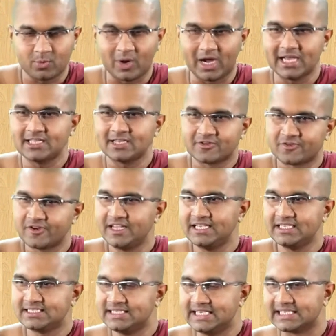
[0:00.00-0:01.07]
why the
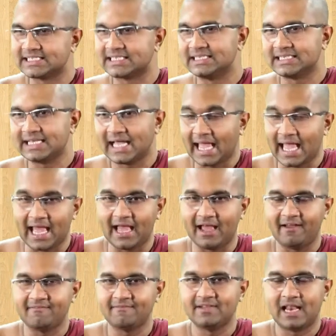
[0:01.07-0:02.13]
trees doesn't
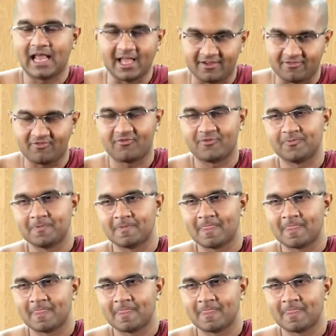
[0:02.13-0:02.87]
have life